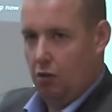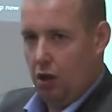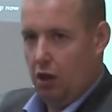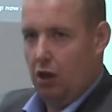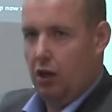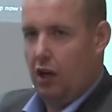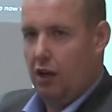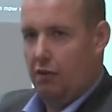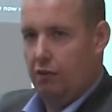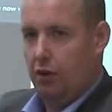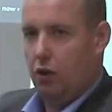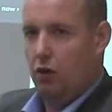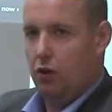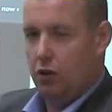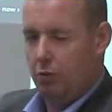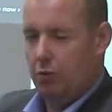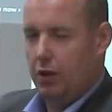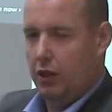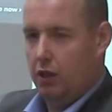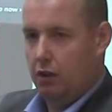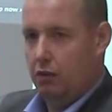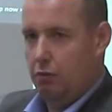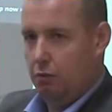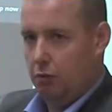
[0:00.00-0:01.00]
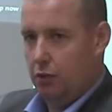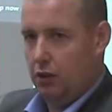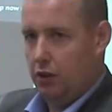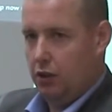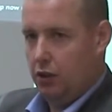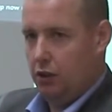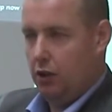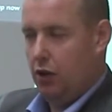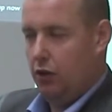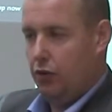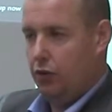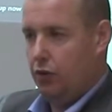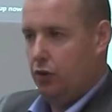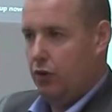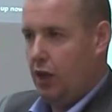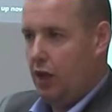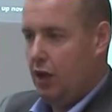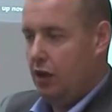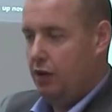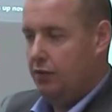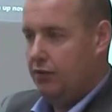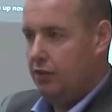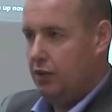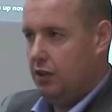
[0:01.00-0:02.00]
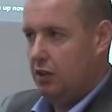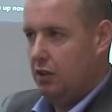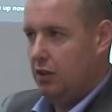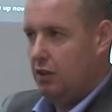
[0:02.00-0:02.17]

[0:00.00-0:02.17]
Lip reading: I'll have a look and we can go through that after.